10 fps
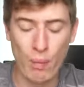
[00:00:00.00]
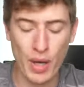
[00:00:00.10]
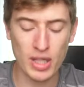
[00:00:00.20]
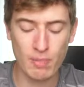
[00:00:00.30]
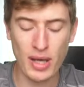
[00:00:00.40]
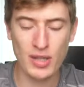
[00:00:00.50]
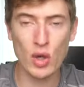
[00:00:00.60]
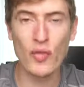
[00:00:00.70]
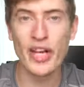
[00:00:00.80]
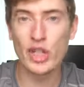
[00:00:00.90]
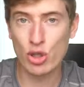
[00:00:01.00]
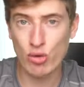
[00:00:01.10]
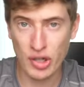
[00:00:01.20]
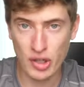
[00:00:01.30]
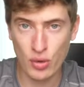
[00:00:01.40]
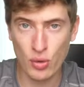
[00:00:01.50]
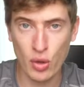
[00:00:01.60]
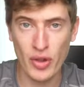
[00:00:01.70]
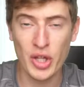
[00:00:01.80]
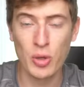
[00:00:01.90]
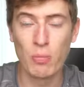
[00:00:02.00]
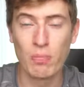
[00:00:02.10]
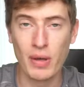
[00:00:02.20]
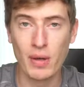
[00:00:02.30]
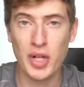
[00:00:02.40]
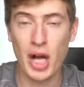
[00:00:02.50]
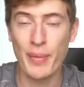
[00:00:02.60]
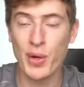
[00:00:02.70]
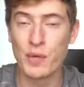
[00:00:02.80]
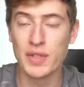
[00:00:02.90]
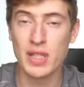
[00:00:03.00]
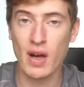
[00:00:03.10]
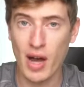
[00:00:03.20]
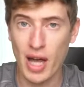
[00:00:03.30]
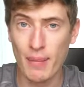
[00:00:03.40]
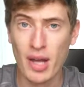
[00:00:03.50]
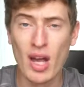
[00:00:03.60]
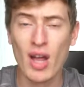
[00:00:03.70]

is based off a trust score that you build up over time.